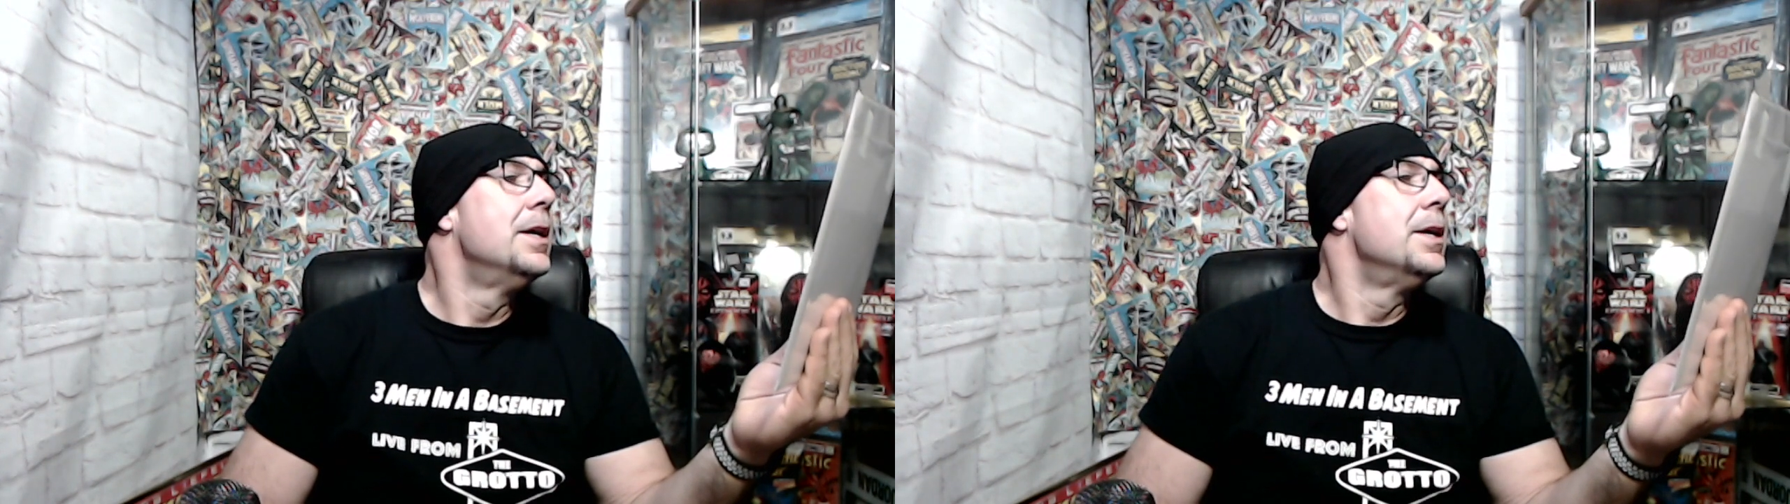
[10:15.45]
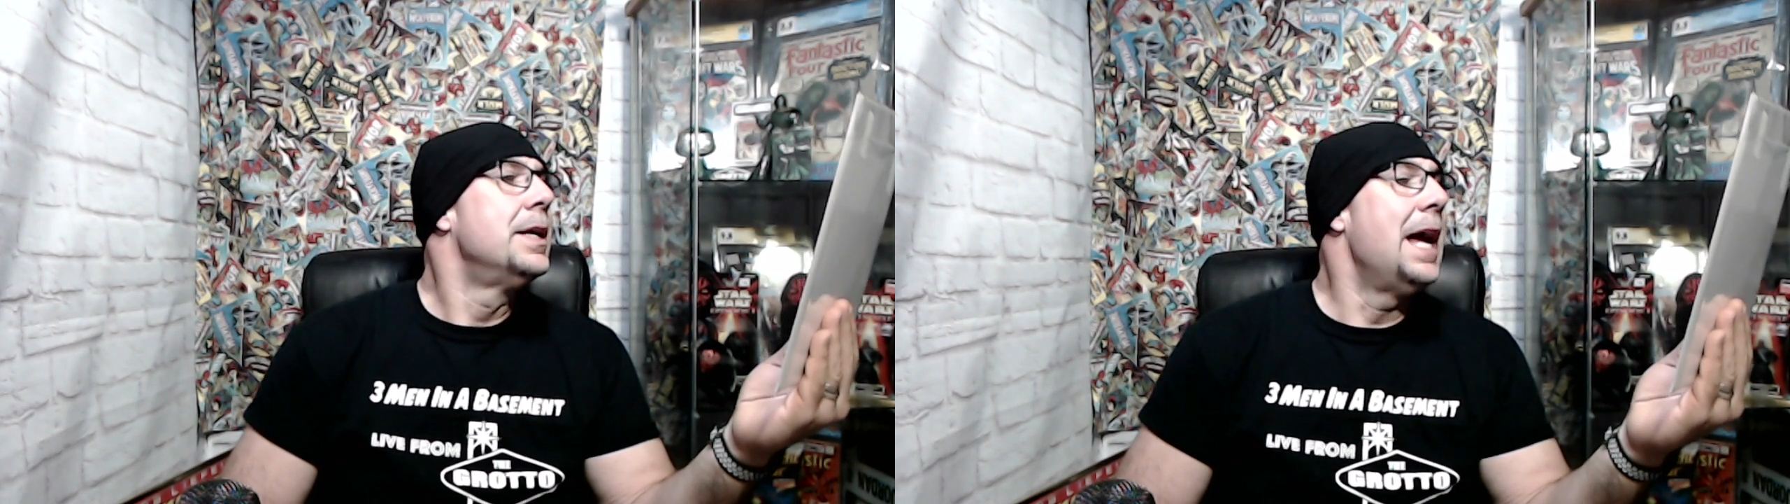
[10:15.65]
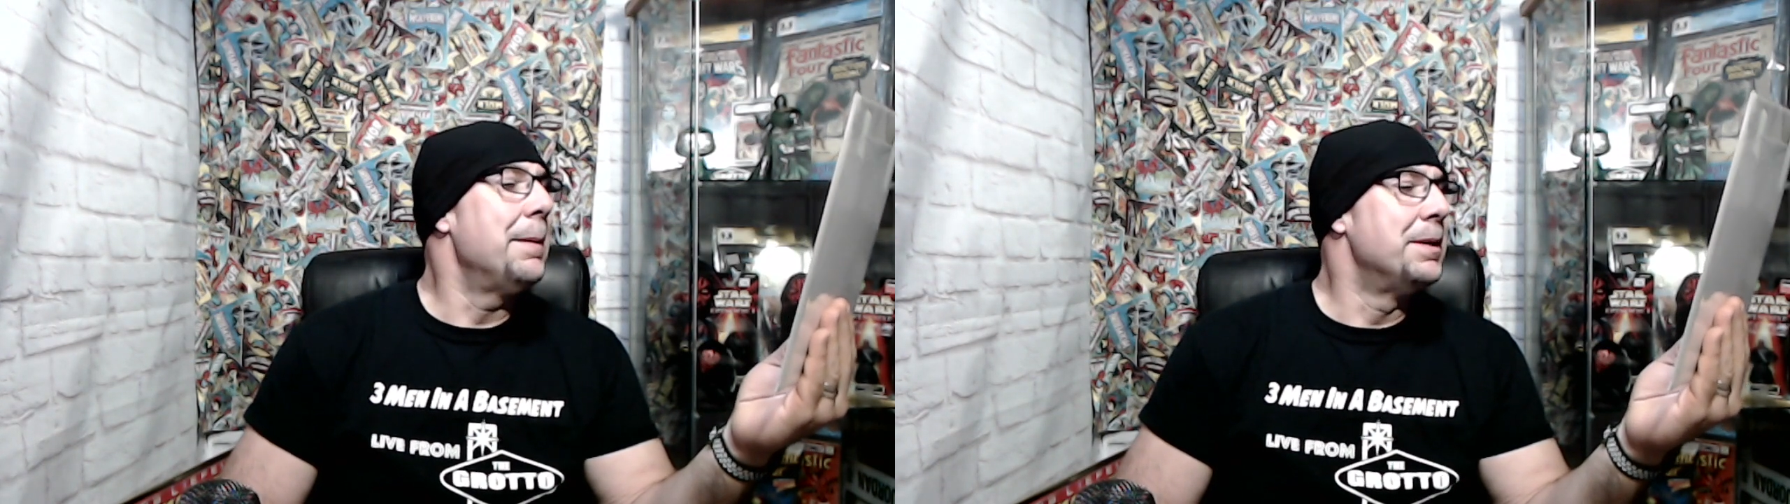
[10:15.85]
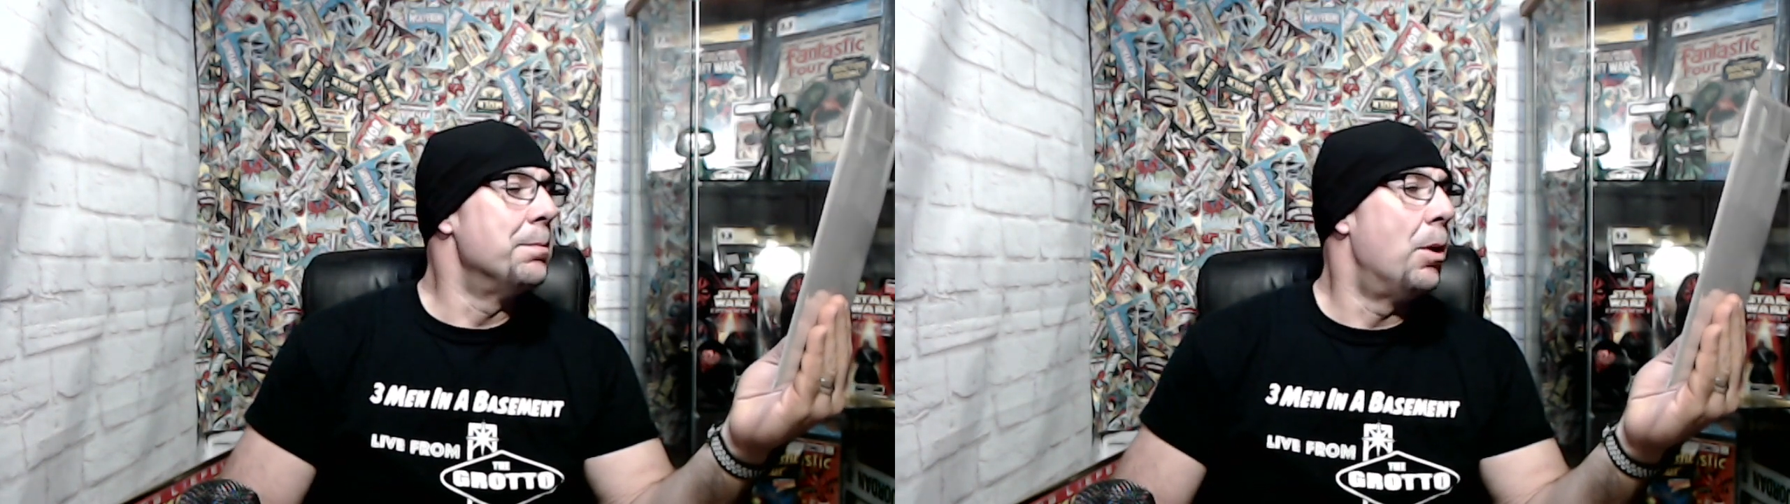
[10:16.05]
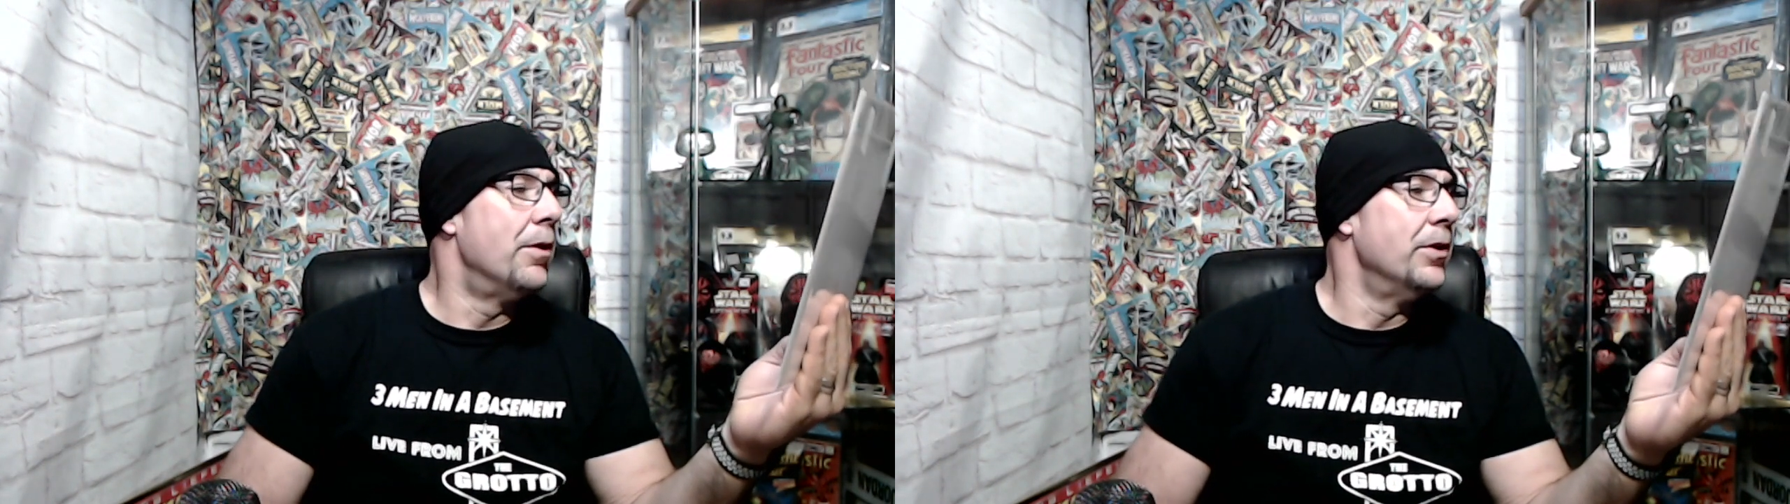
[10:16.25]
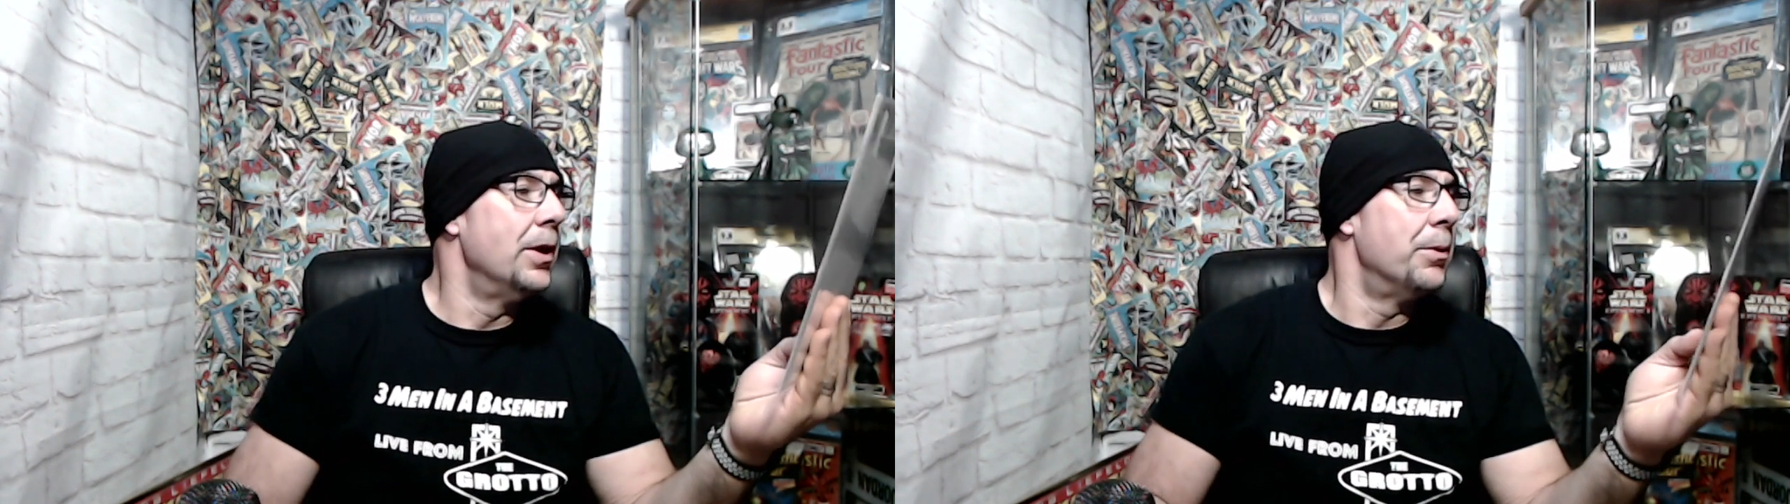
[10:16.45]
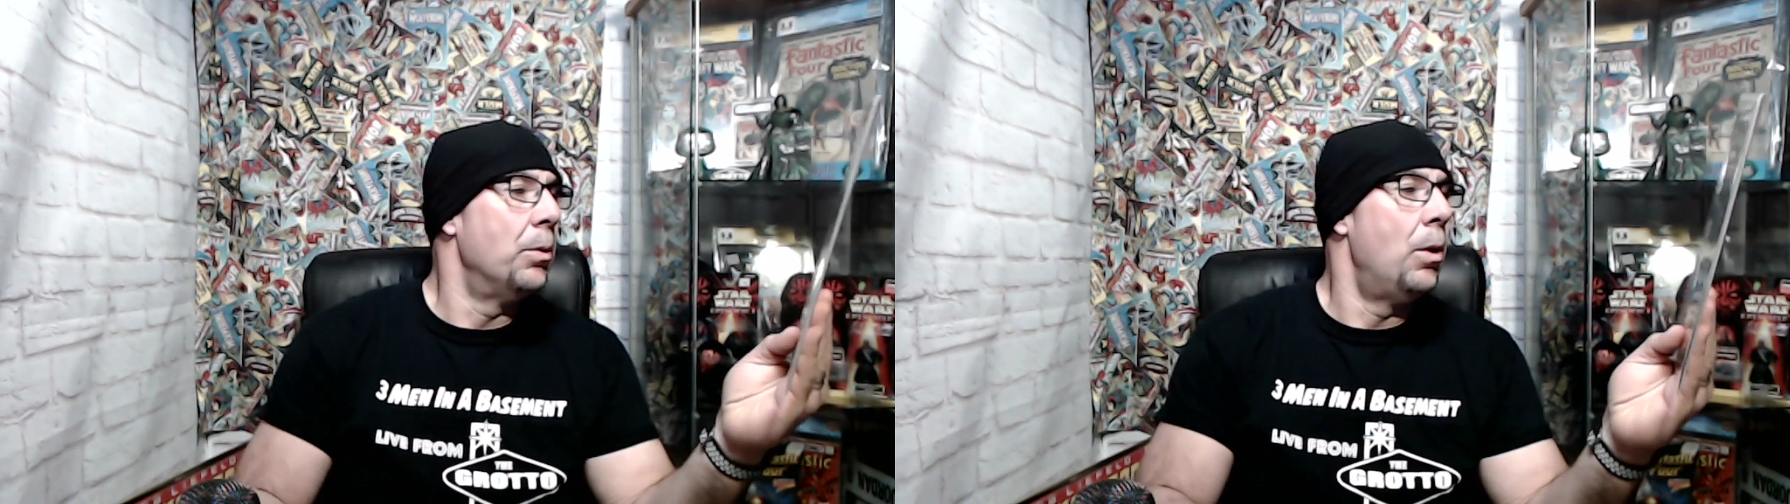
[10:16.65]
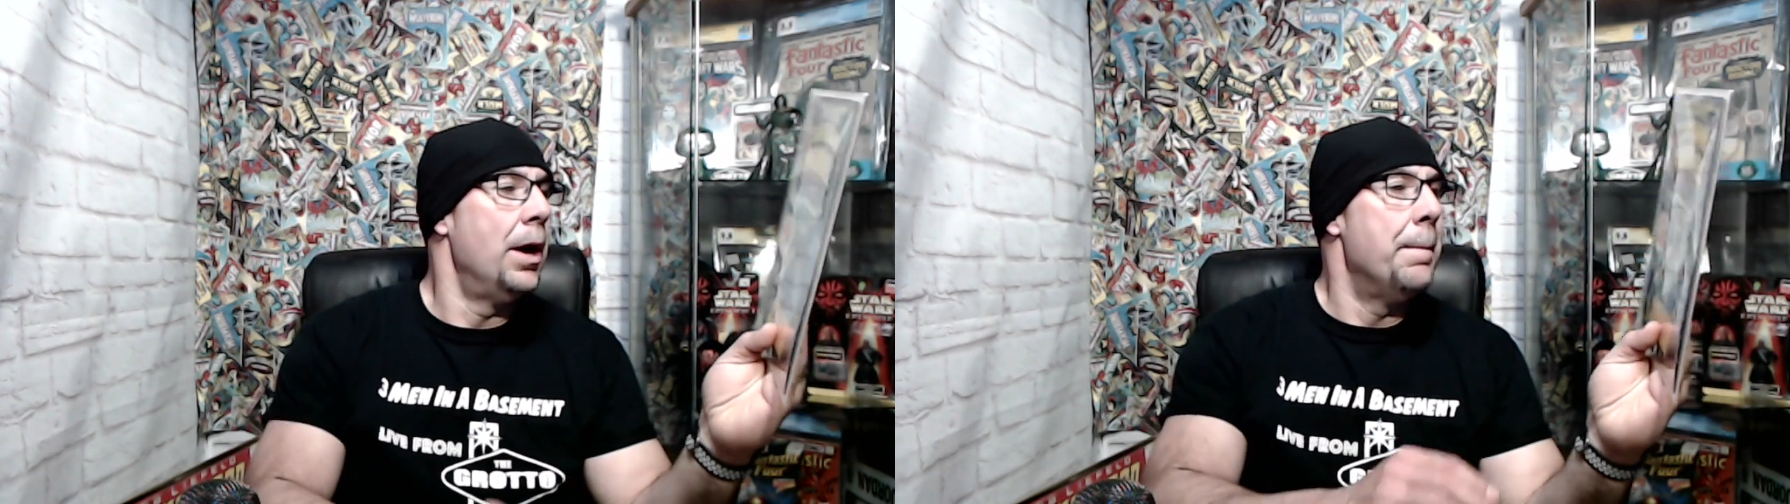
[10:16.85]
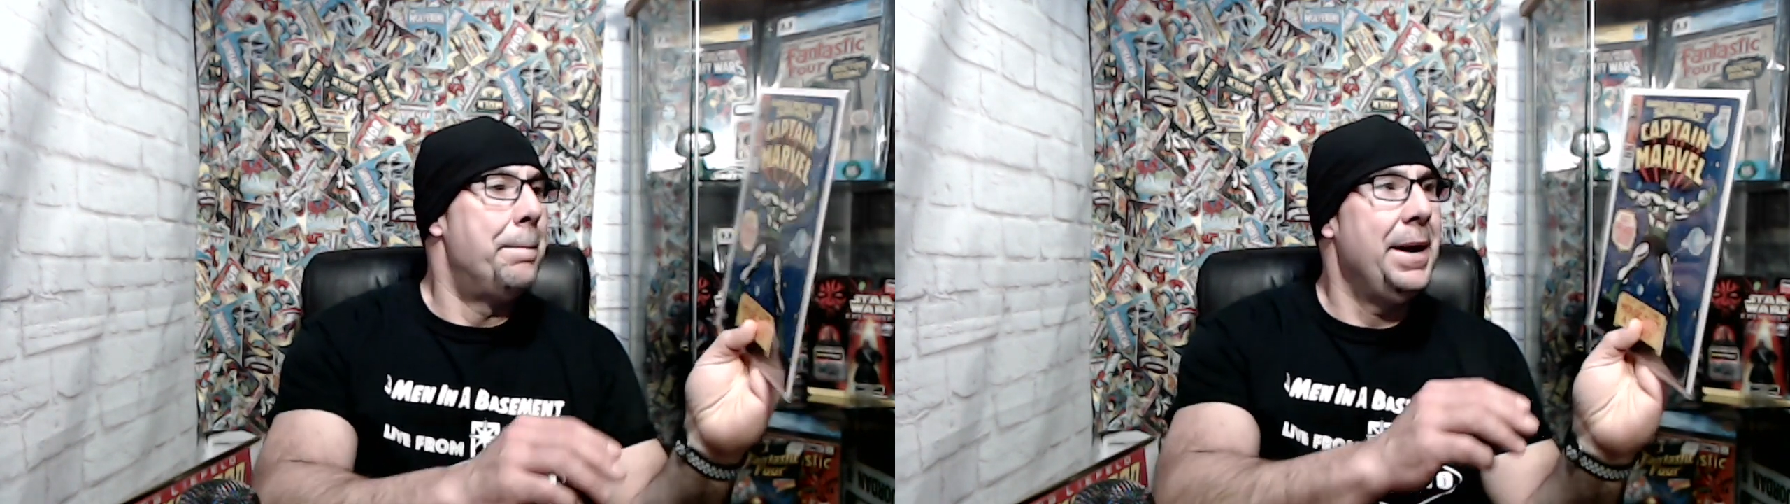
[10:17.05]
Captain Marvel number 1.